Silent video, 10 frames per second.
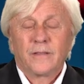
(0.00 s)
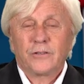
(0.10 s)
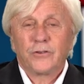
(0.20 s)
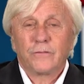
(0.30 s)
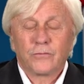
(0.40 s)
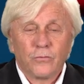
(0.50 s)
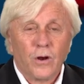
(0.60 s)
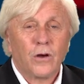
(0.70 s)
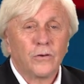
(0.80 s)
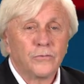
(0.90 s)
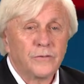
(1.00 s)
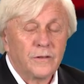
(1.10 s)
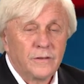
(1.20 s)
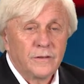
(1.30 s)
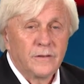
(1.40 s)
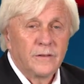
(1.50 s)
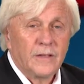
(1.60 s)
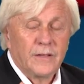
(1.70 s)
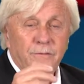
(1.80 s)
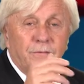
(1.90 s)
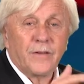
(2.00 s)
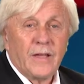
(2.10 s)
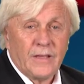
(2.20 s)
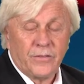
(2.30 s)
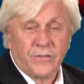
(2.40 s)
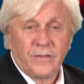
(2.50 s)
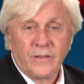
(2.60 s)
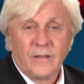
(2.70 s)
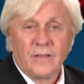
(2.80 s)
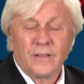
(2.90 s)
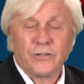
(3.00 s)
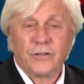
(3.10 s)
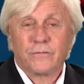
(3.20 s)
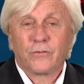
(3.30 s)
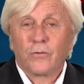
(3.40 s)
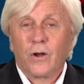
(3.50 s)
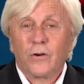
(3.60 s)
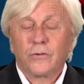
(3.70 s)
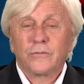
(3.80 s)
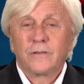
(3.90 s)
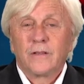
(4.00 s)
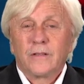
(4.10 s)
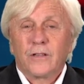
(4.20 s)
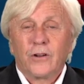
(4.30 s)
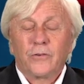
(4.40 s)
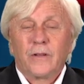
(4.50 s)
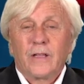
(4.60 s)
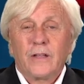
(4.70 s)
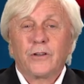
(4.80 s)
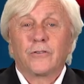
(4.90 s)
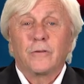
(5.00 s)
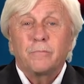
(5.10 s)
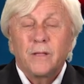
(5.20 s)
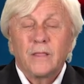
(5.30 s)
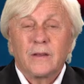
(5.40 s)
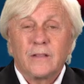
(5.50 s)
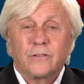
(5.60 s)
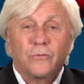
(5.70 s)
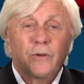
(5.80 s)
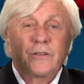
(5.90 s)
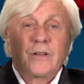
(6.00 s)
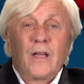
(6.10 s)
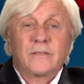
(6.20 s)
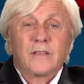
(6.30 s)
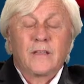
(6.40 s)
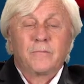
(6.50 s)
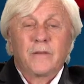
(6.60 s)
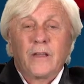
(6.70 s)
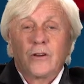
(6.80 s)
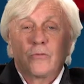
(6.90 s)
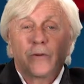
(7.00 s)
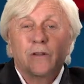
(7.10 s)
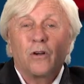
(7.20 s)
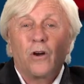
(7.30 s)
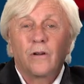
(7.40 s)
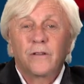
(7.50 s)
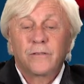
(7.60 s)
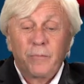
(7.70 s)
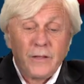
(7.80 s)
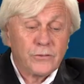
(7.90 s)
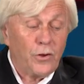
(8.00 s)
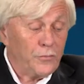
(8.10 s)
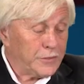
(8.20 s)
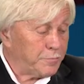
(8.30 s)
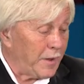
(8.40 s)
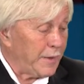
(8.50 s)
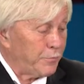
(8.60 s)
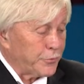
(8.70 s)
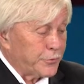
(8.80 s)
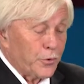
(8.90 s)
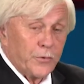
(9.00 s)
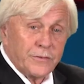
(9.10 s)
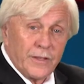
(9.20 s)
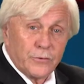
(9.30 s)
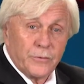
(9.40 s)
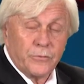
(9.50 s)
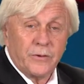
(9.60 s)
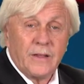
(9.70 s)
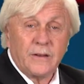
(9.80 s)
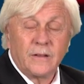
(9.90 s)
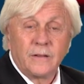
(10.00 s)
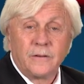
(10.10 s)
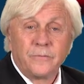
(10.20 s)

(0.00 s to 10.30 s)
that you've grown in faith, that you've grown, you know, in your ability to reach out to him irregardless? Because all these Bible stories that we read,